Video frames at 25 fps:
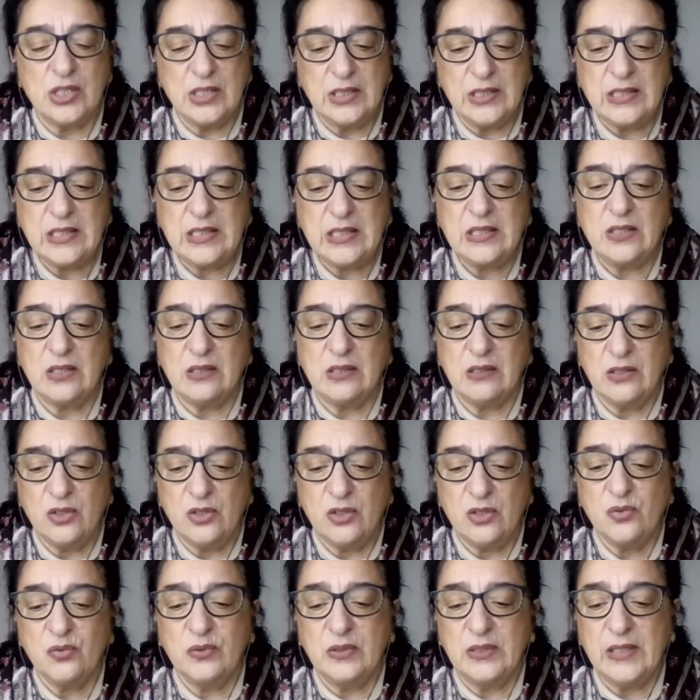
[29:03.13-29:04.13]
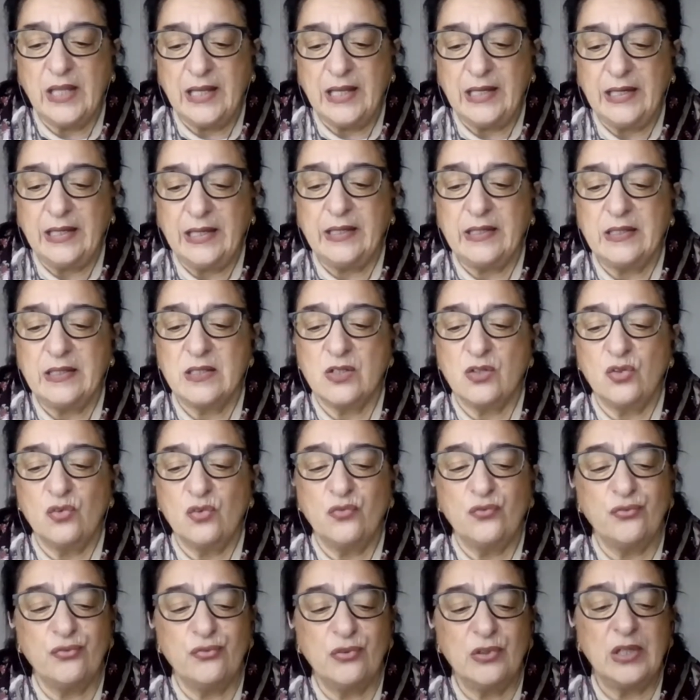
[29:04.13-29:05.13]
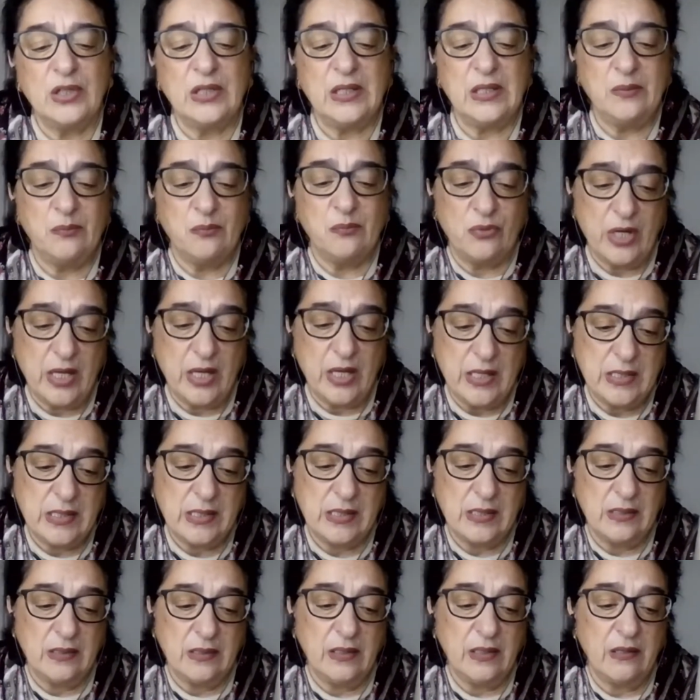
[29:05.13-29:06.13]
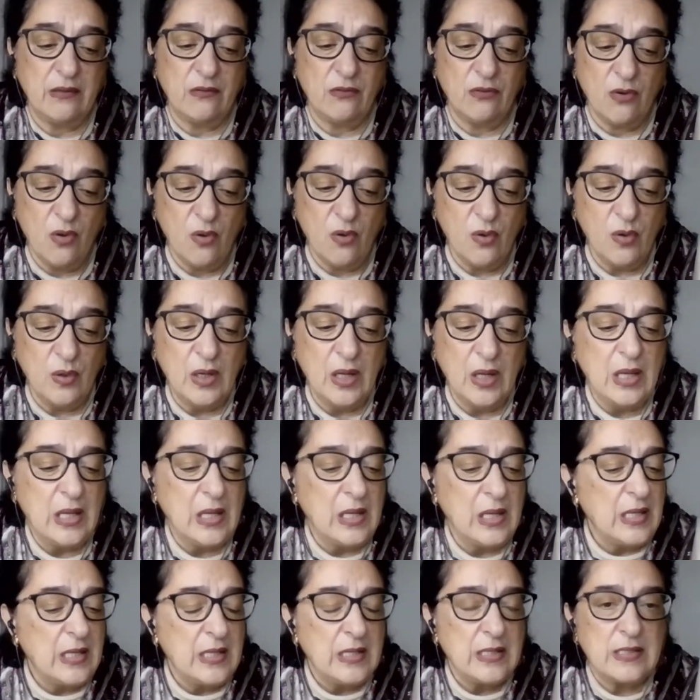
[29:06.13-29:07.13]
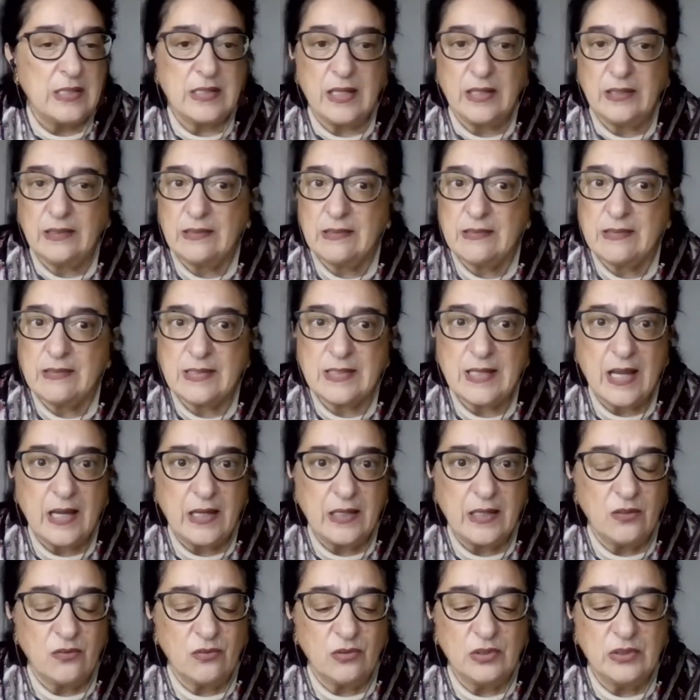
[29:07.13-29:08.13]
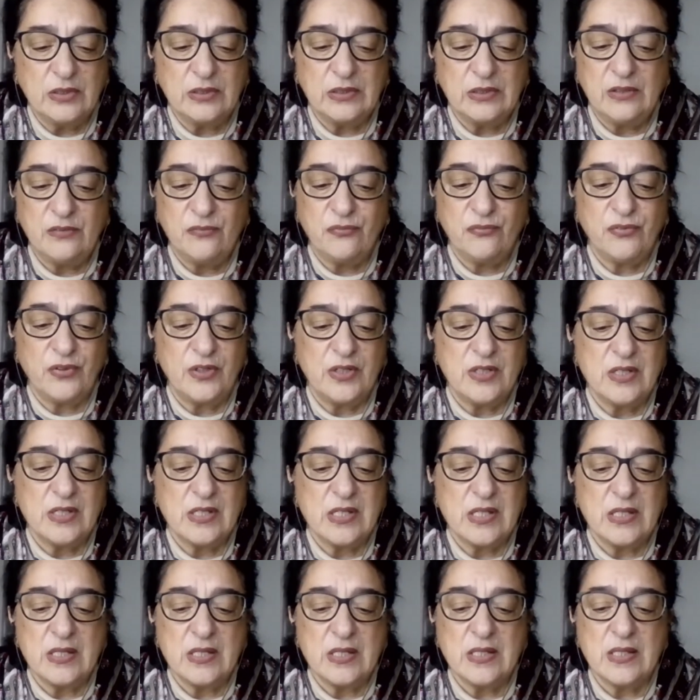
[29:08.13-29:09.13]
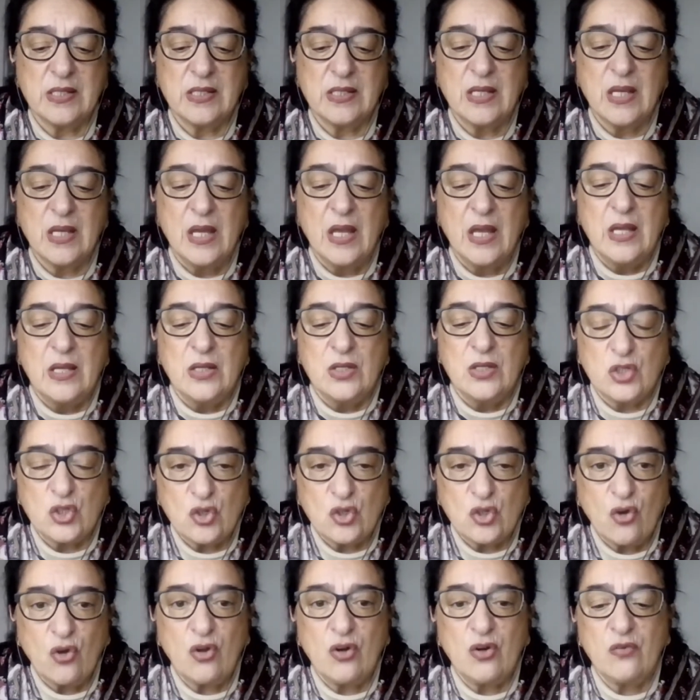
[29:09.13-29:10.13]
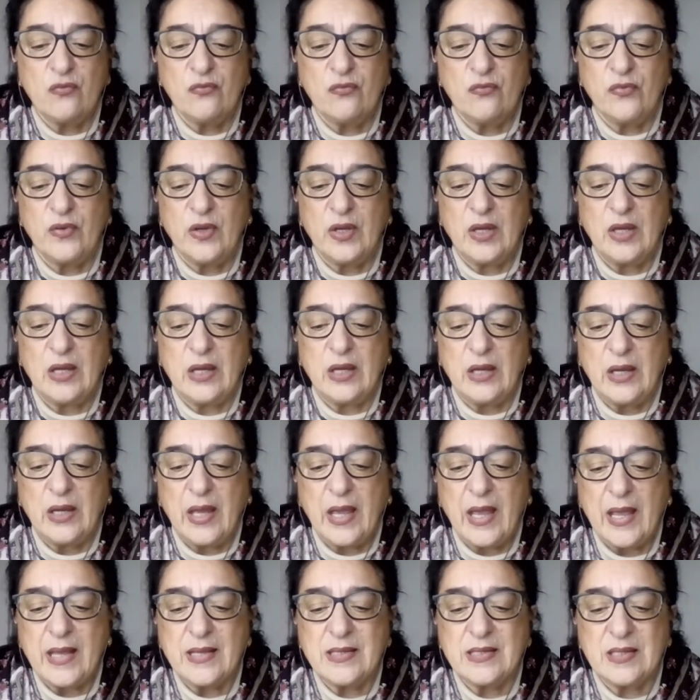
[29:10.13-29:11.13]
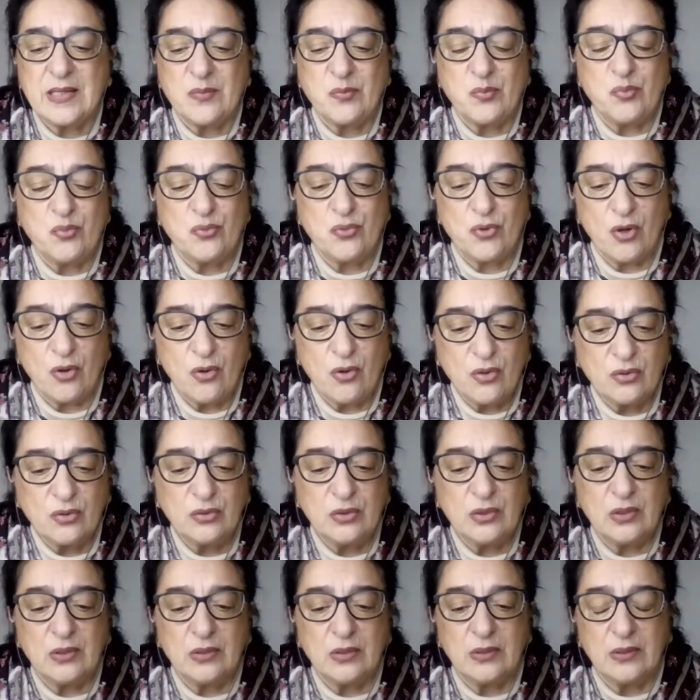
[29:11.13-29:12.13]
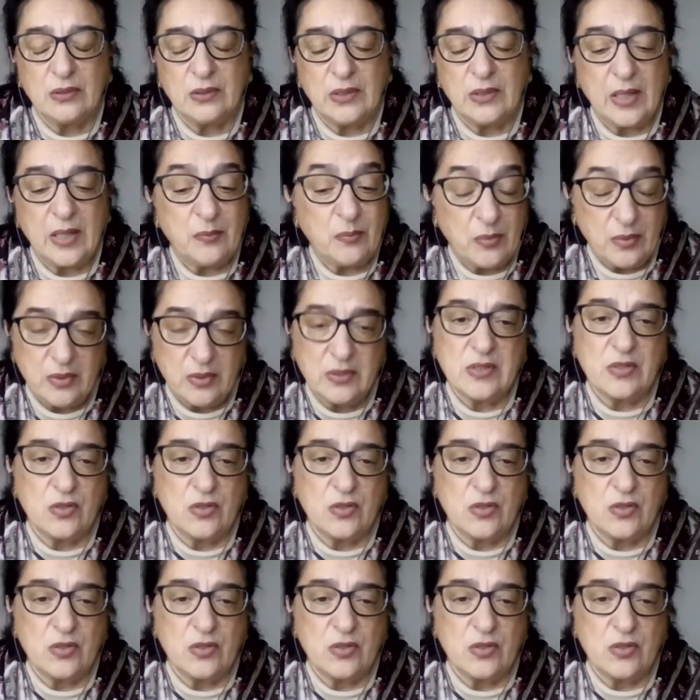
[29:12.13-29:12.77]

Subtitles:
indeed the youth delegates to fully embrace their role, set aside all the differences, serve a broad and